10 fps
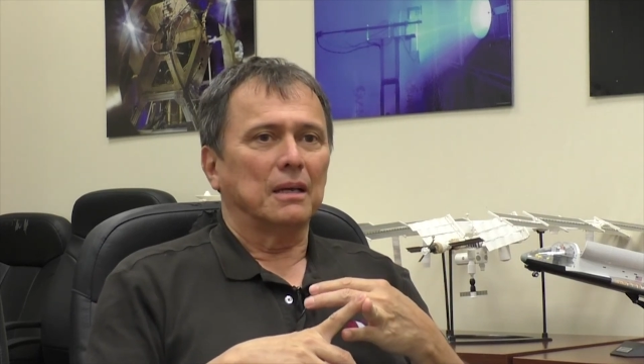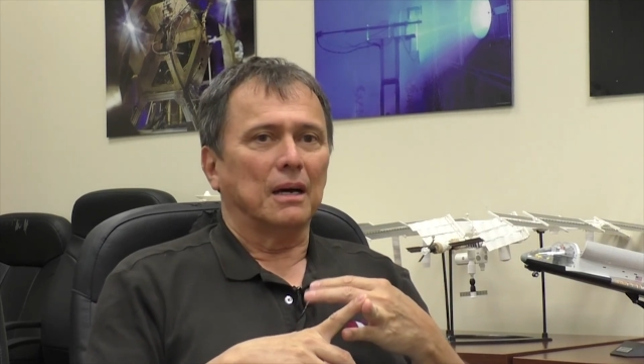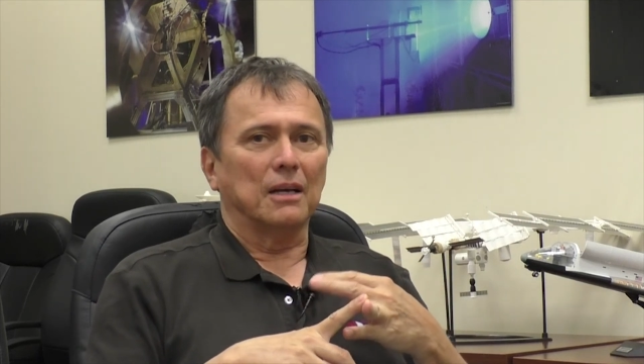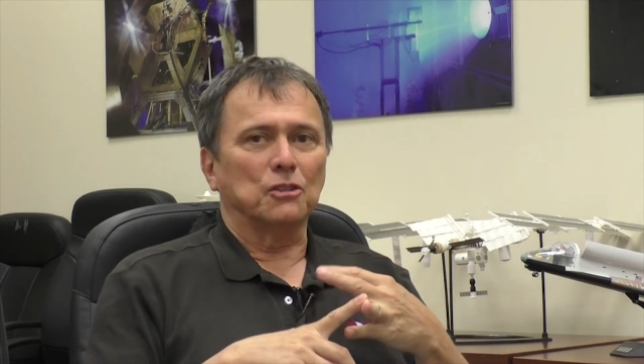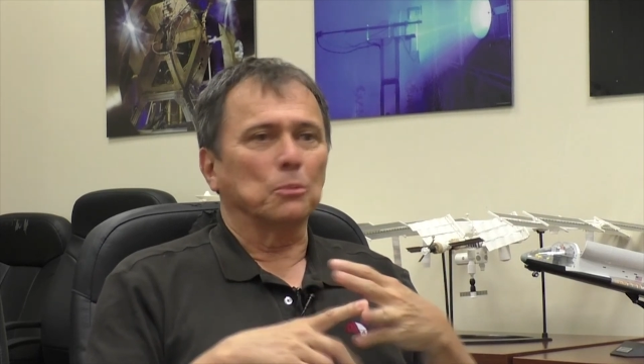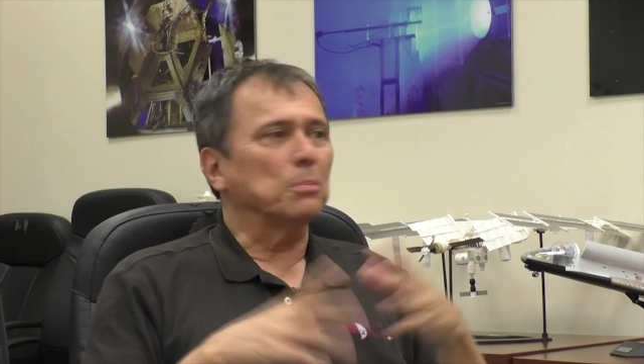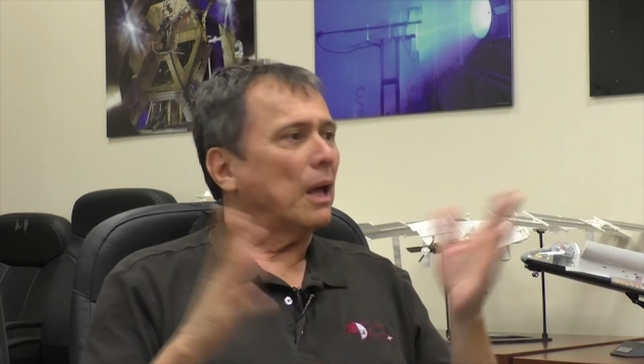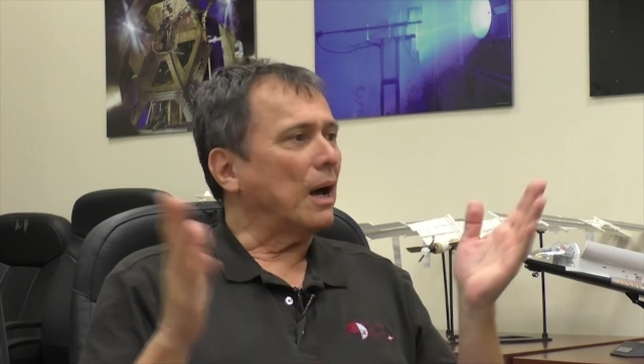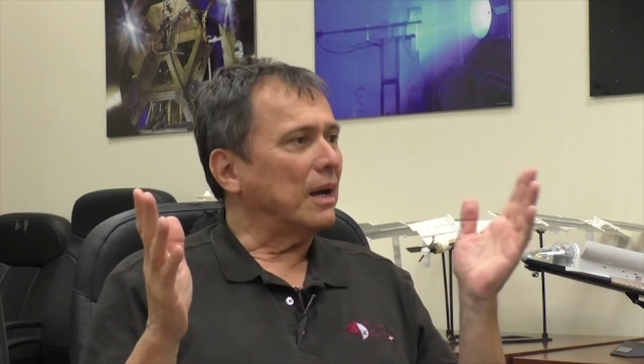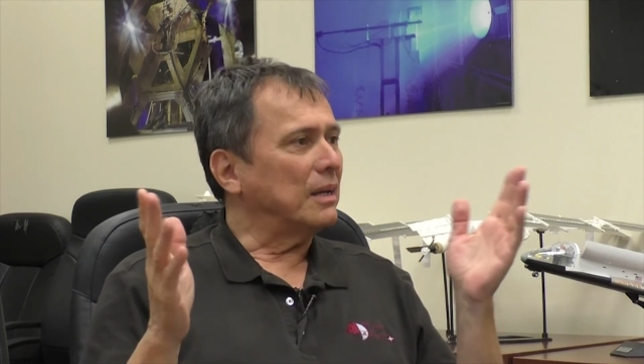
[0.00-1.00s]
uh,
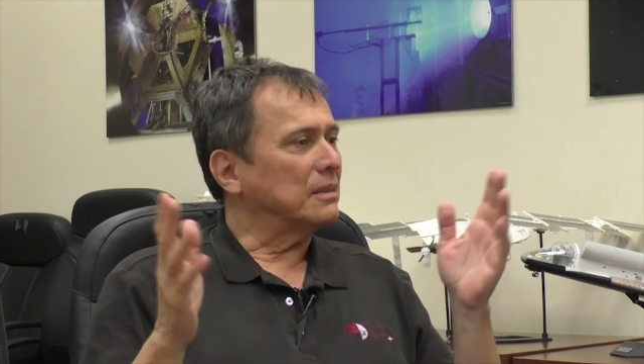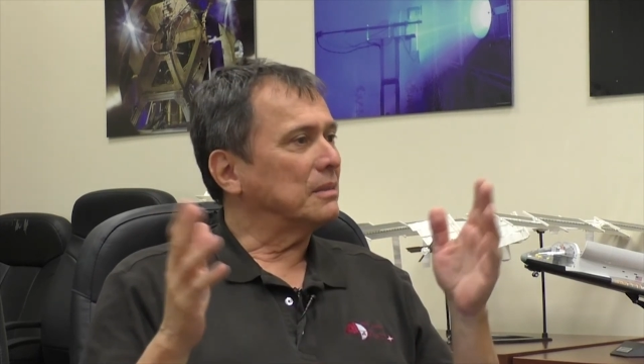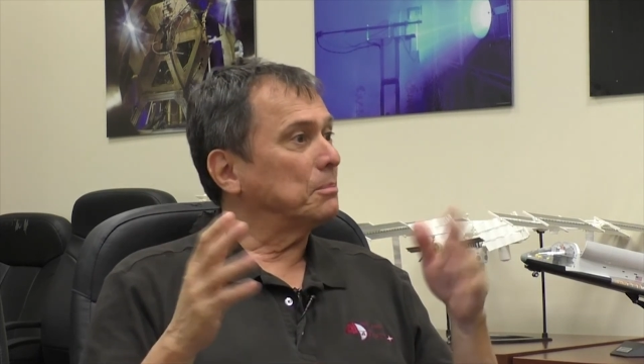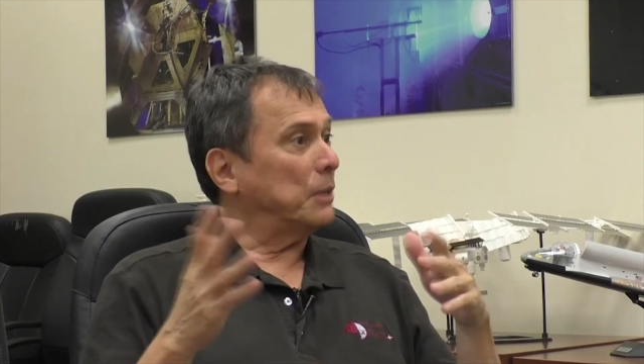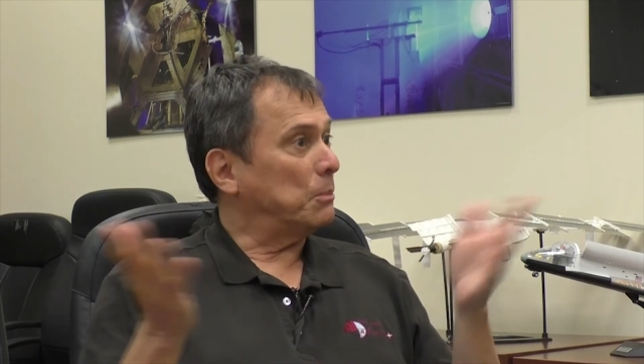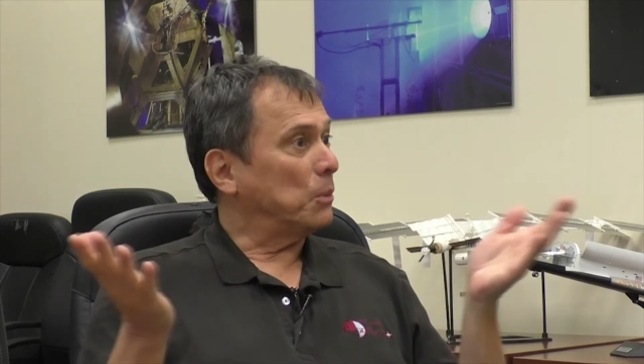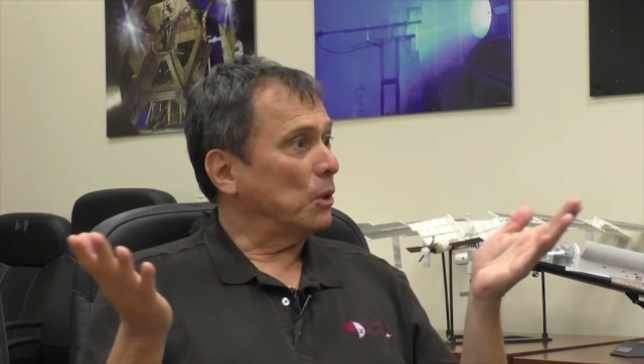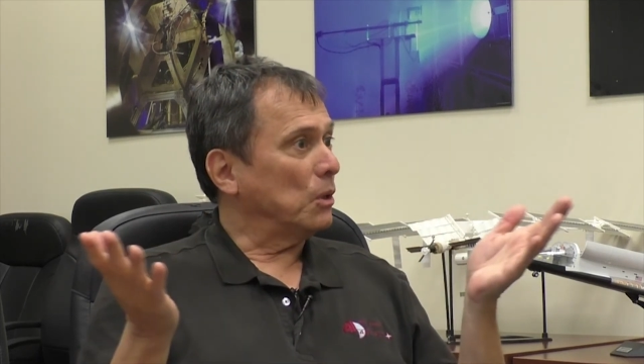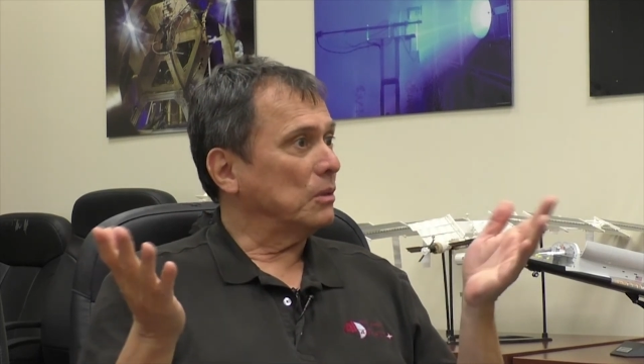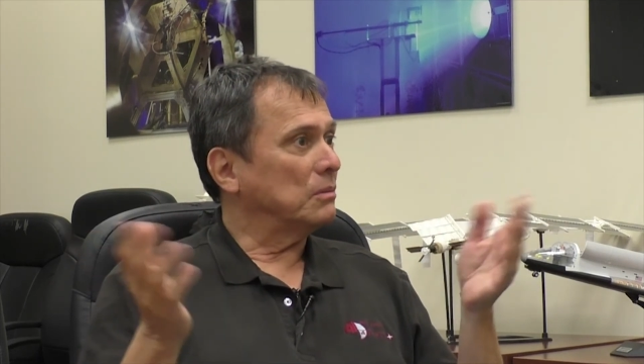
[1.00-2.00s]
supplies,
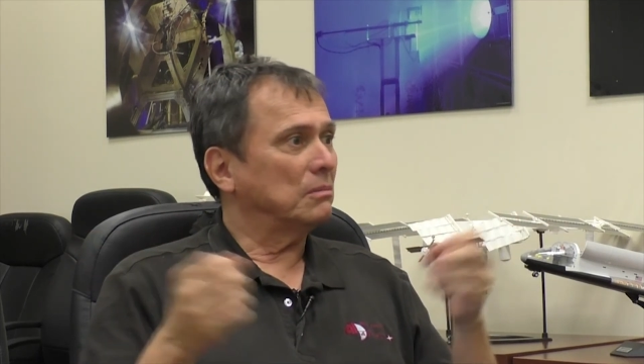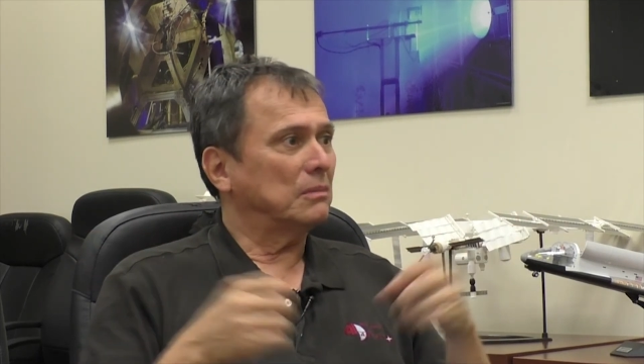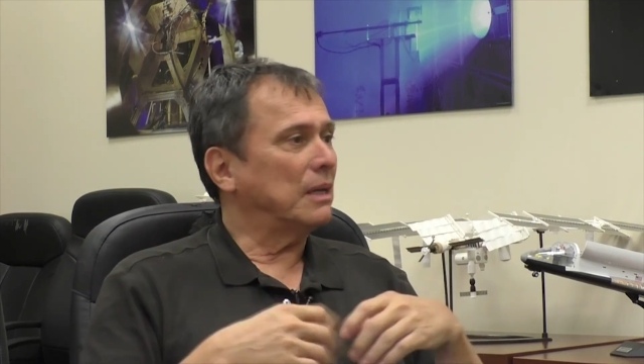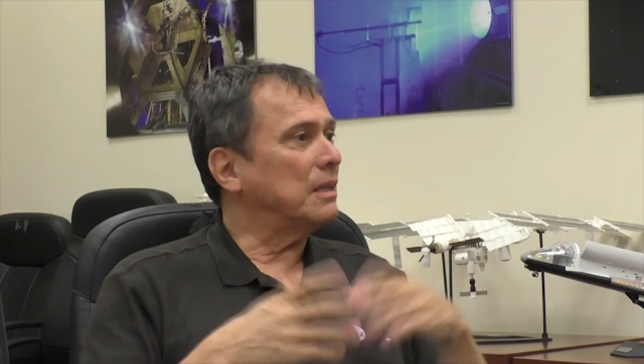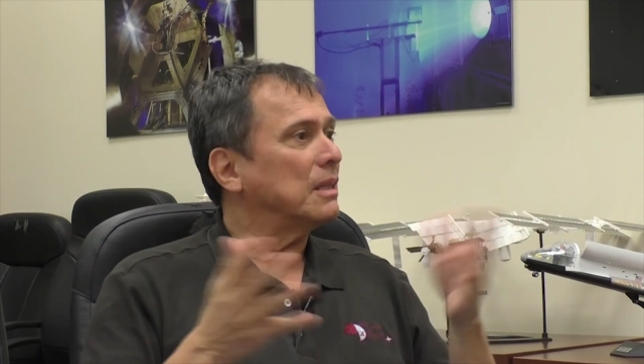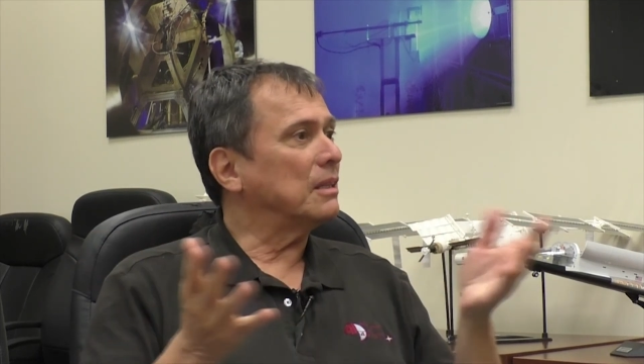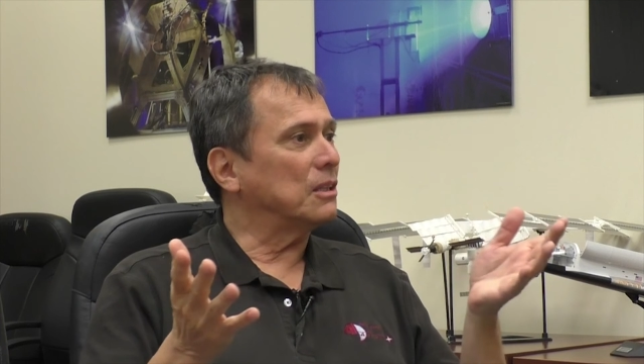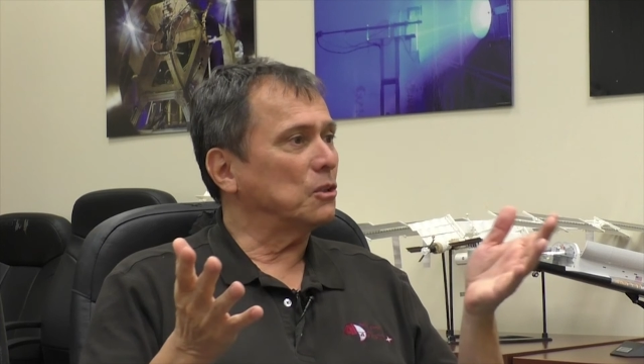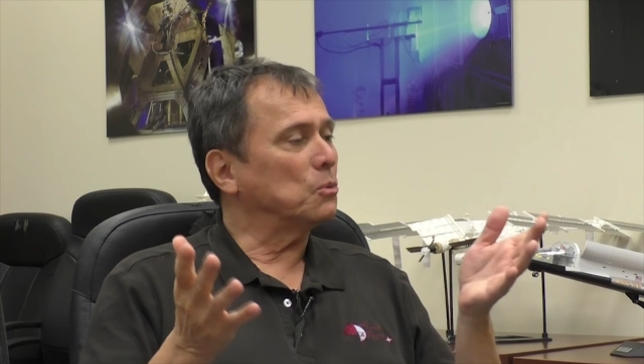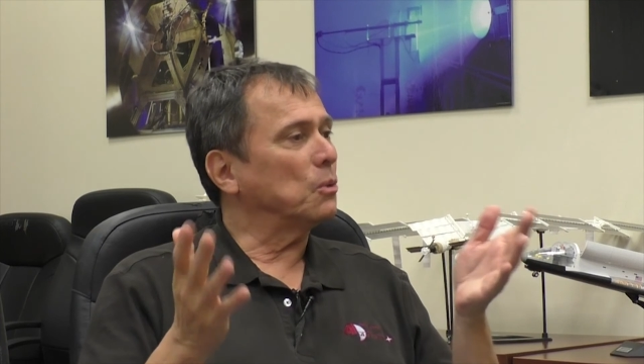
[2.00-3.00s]
people, anything
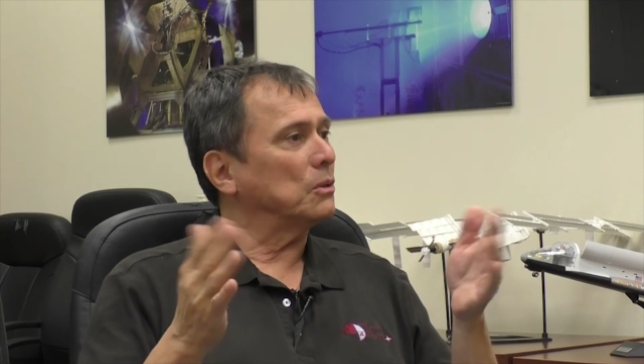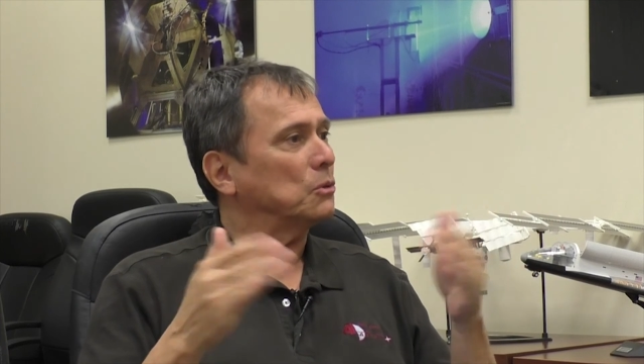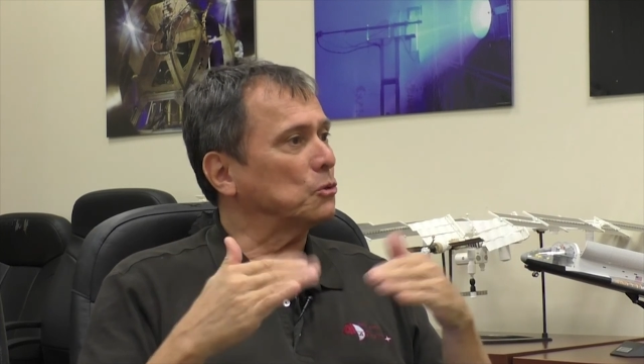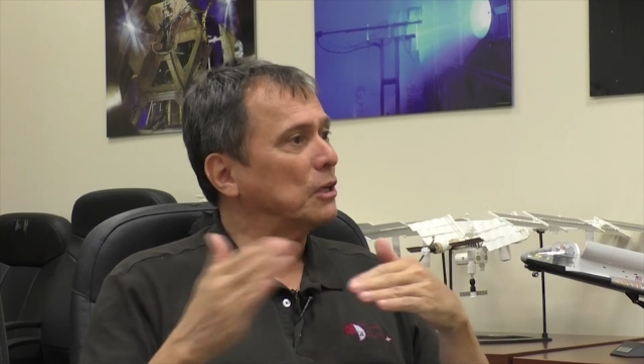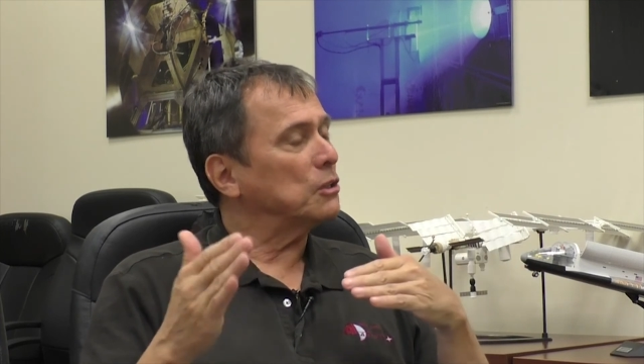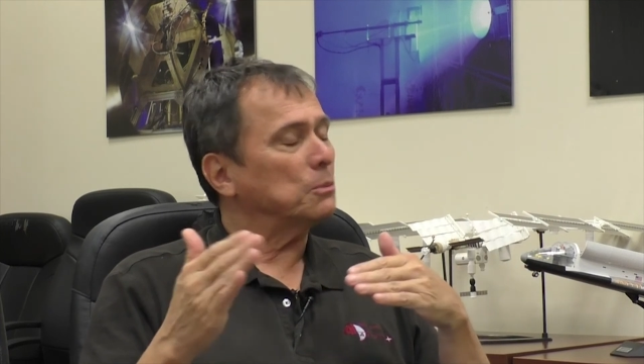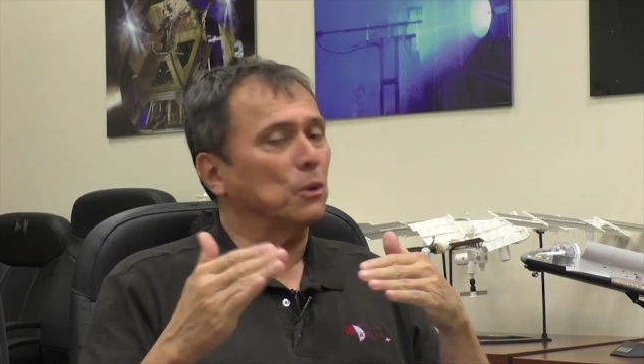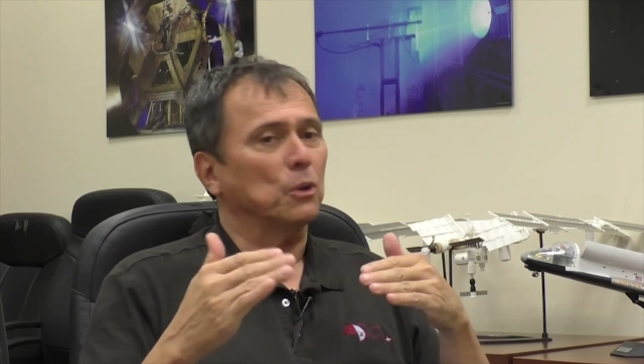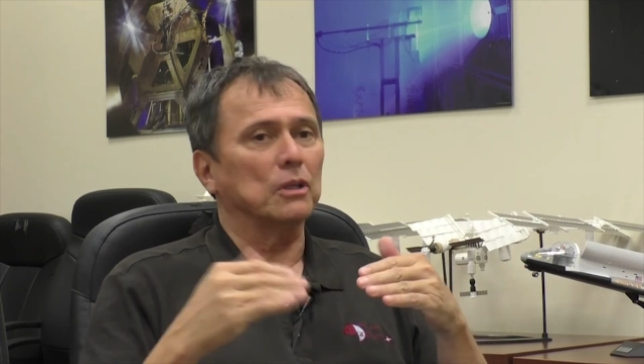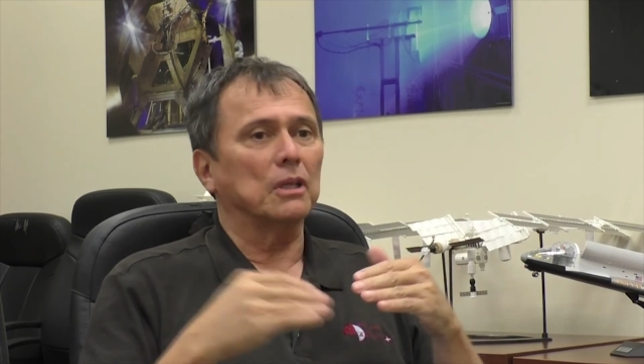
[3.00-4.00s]
that you want to
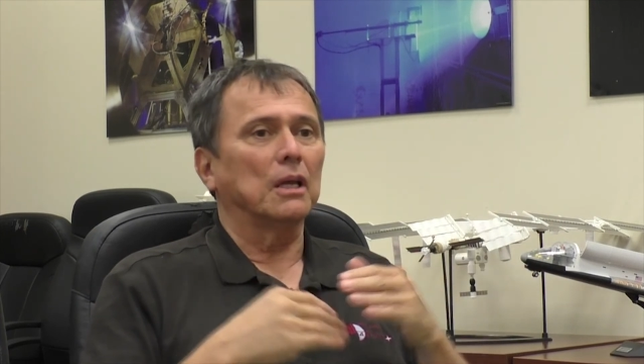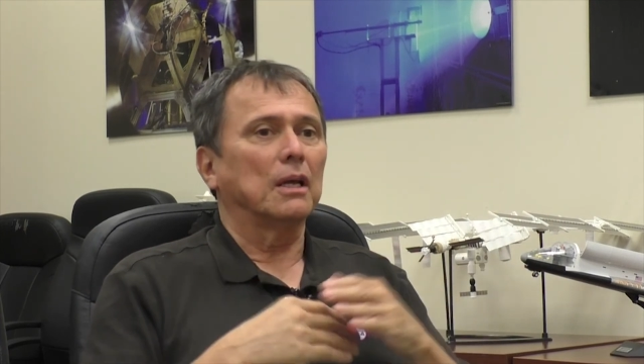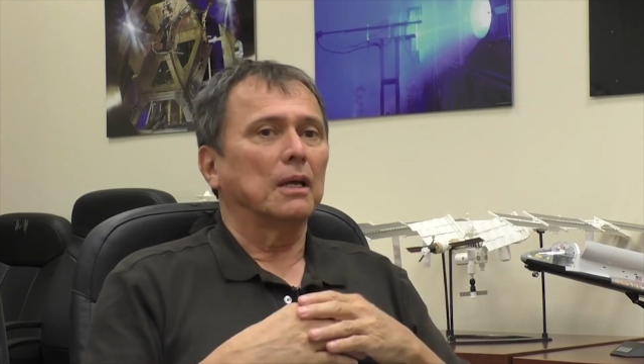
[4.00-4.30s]
transport.